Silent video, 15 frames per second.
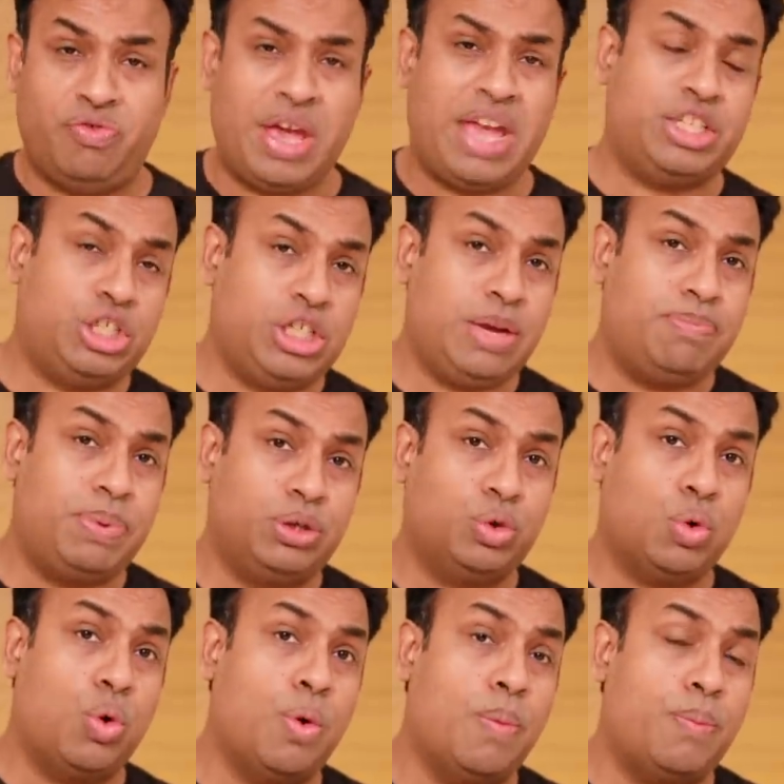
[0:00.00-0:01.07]
way cheaper
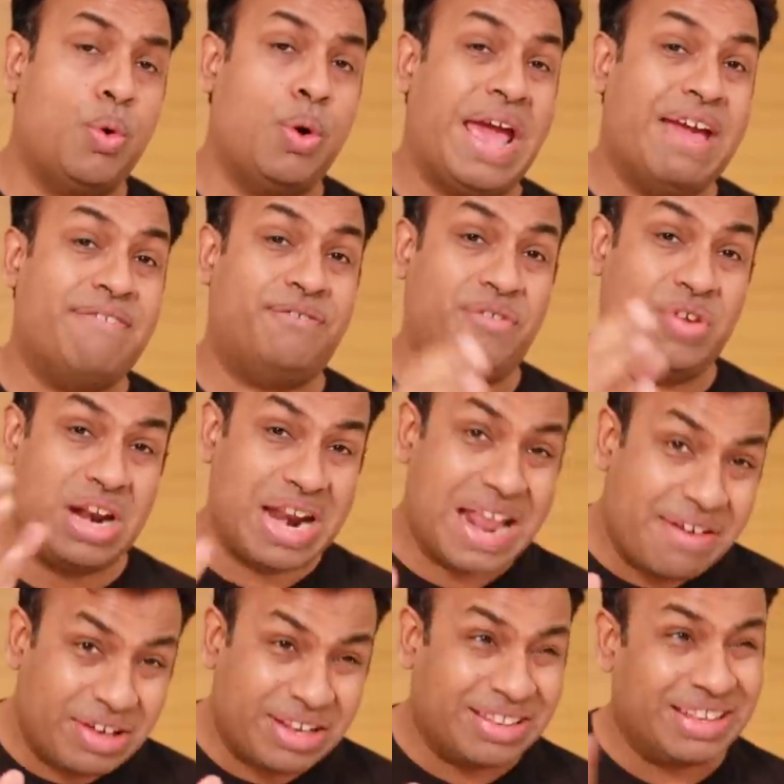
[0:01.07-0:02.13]
the Oppo F
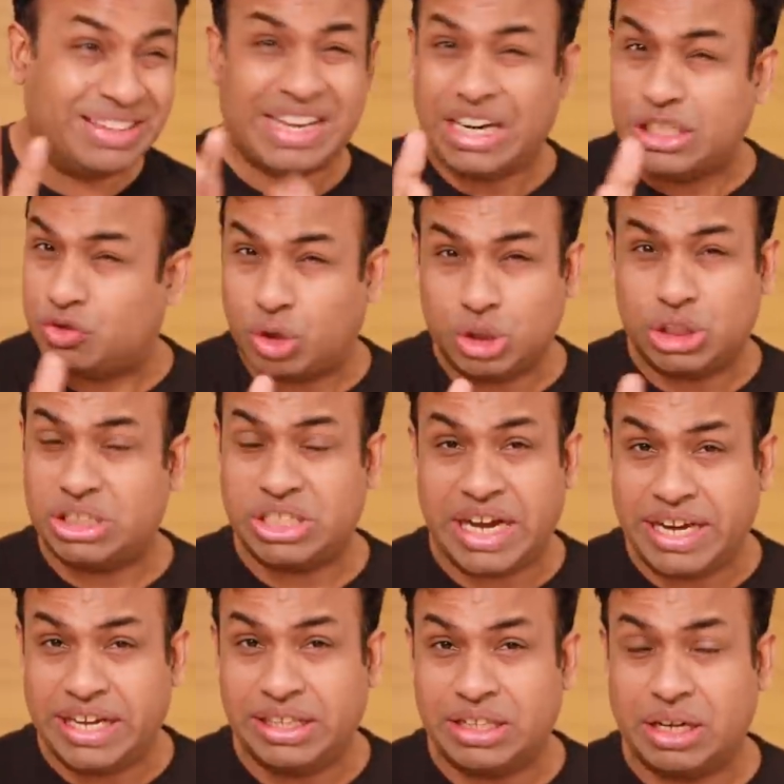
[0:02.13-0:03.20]
eleven, that is for just
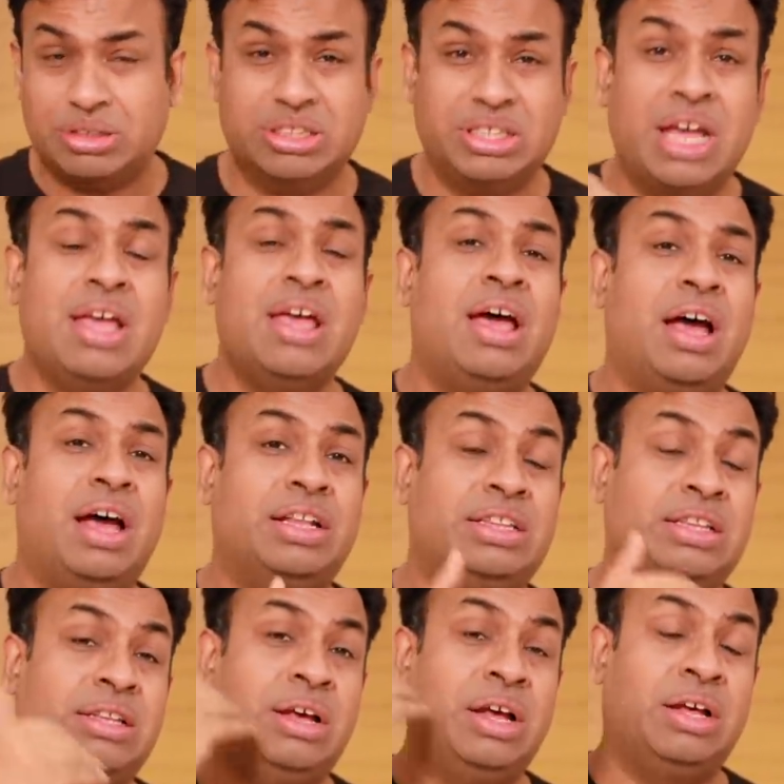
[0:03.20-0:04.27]
eighteen thousand, uh,
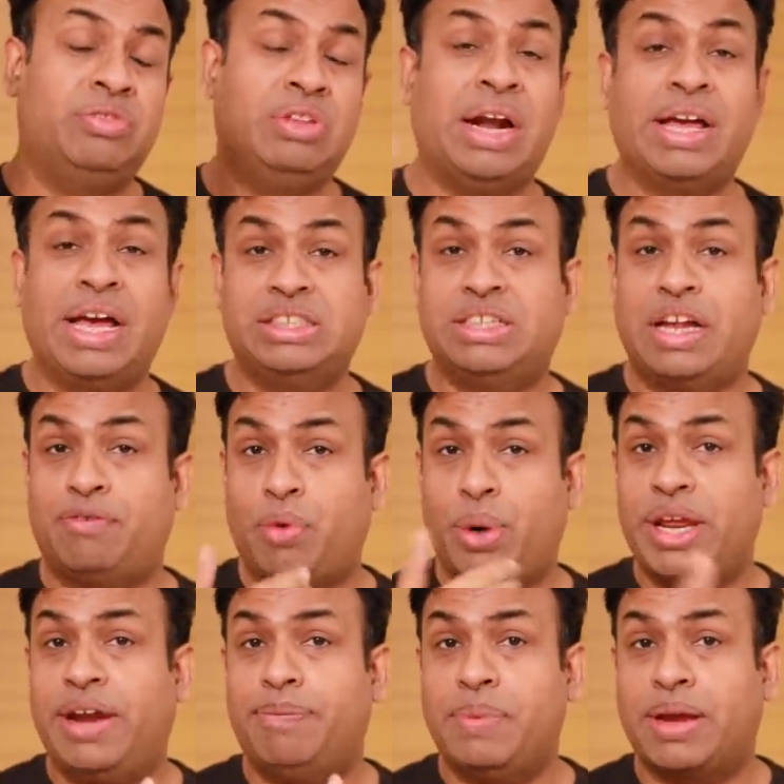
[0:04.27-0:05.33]
uh, that has that
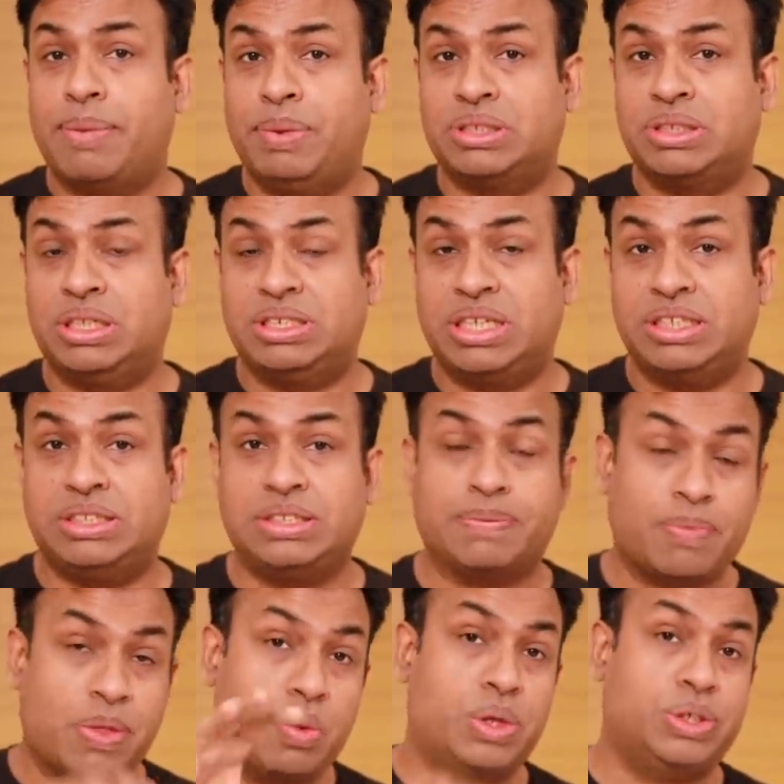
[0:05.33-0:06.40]
forty-eight megapixel sensor,
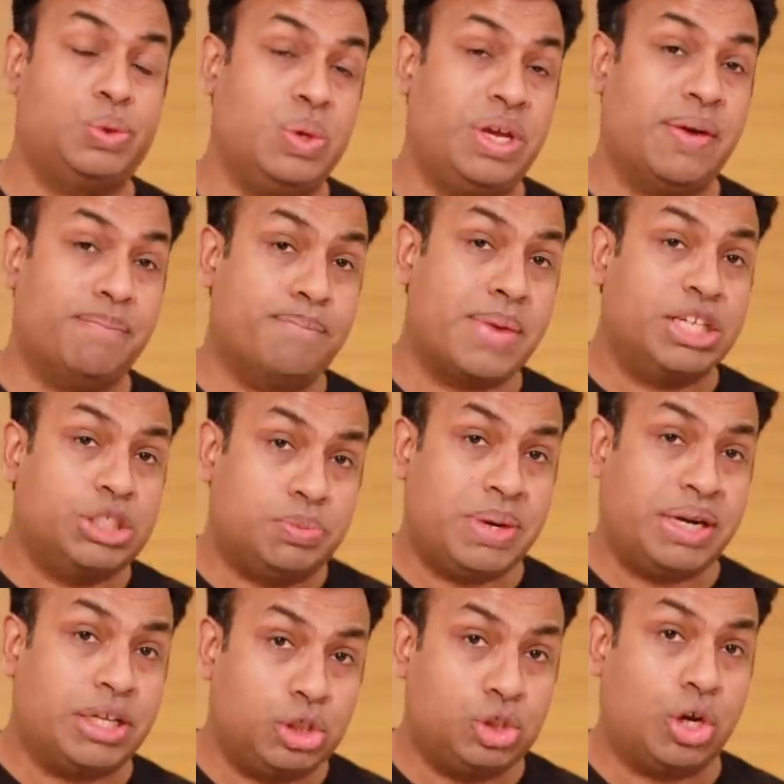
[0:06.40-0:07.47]
was doing a much
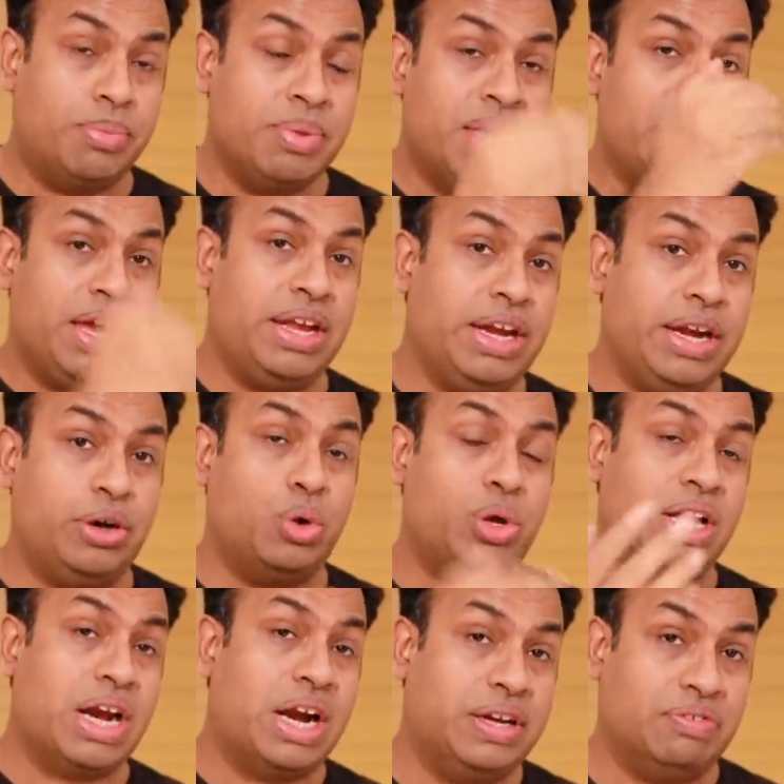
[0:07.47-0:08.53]
better job in
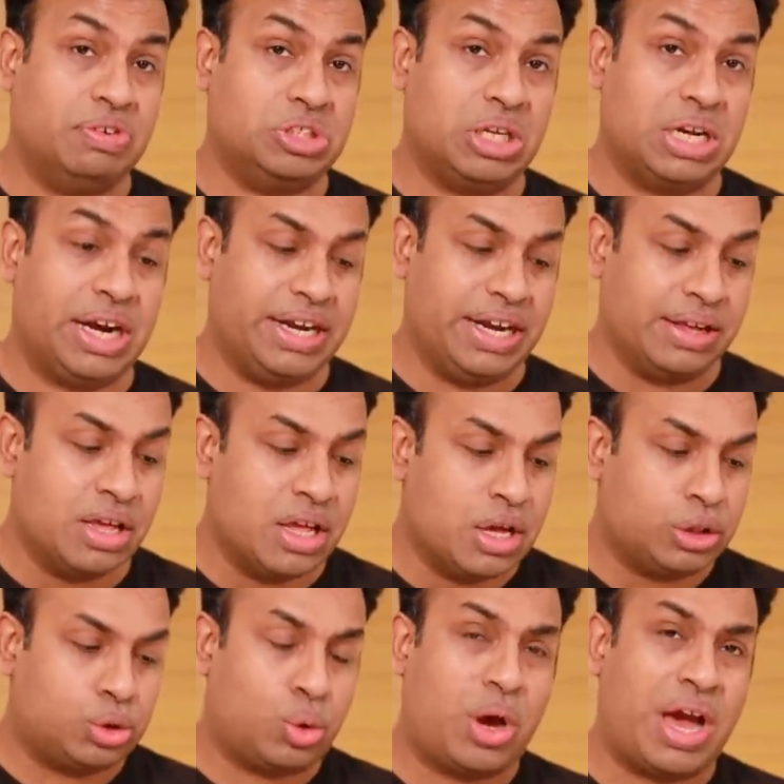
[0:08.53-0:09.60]
indoor and artificial lighting.
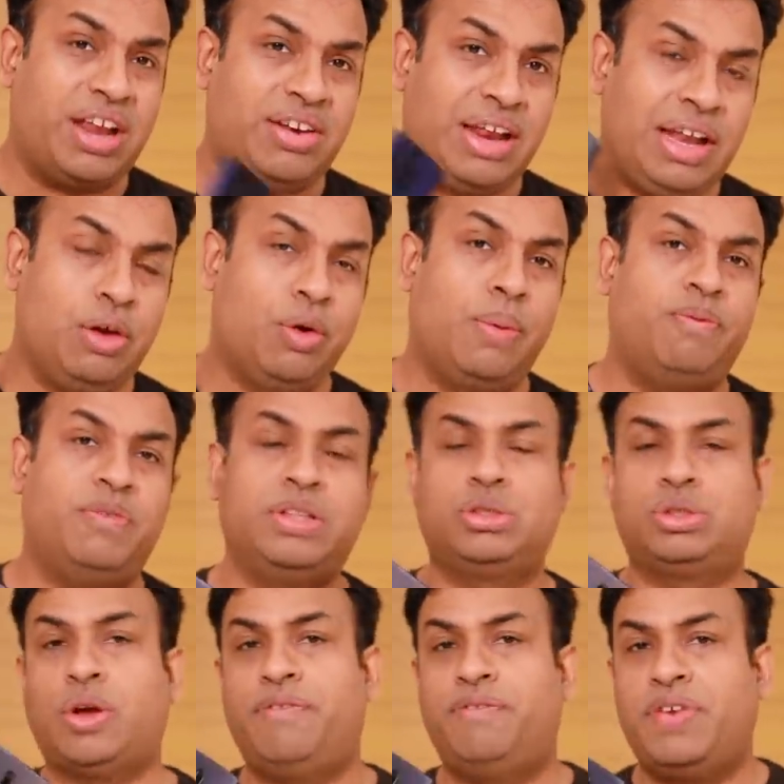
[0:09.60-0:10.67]
So I really hope
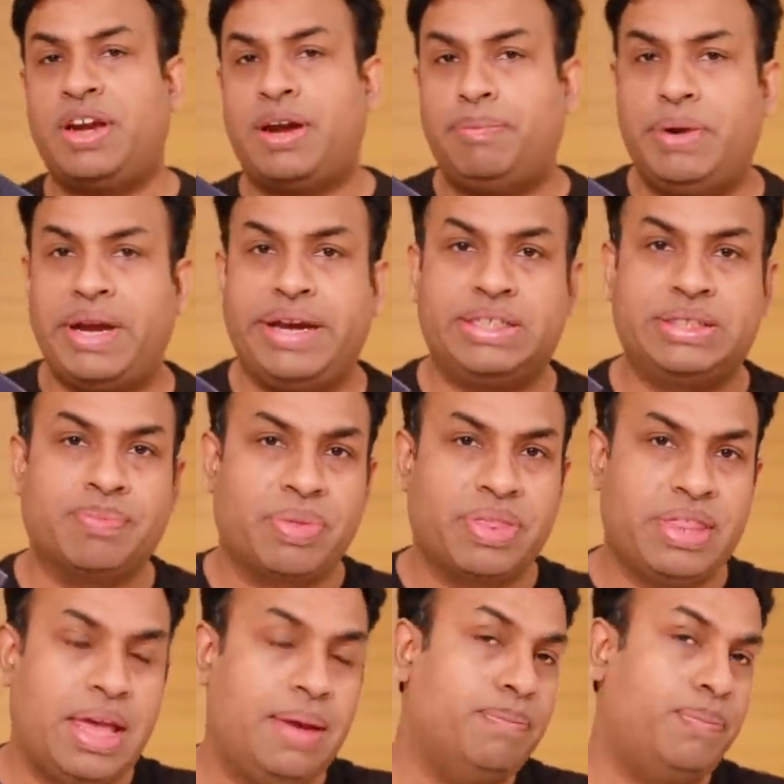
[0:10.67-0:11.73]
with software updates they